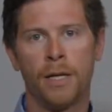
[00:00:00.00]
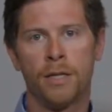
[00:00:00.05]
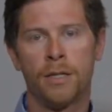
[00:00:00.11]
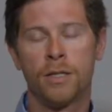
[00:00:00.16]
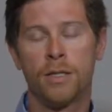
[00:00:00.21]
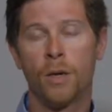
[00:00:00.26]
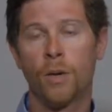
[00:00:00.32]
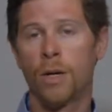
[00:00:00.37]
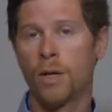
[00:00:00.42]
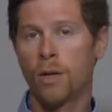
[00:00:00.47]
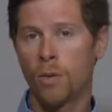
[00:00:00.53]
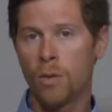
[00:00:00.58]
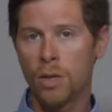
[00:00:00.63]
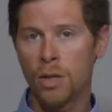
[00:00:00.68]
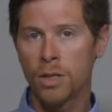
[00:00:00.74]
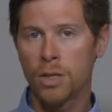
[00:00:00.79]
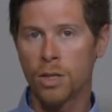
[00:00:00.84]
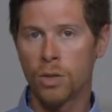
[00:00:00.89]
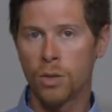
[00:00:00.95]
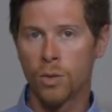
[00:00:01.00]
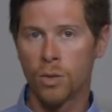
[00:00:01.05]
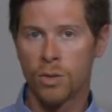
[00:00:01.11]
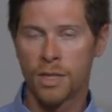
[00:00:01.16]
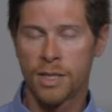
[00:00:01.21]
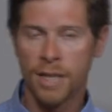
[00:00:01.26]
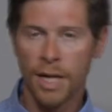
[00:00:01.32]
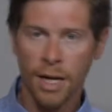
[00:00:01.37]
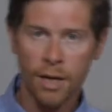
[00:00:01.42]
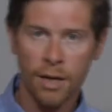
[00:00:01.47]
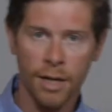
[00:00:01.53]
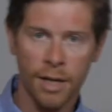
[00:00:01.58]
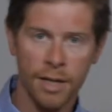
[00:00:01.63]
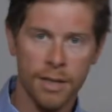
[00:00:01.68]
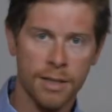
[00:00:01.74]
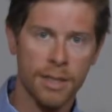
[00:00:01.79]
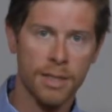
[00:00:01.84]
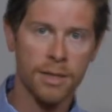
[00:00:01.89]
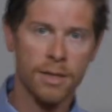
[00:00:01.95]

So in order to standardize this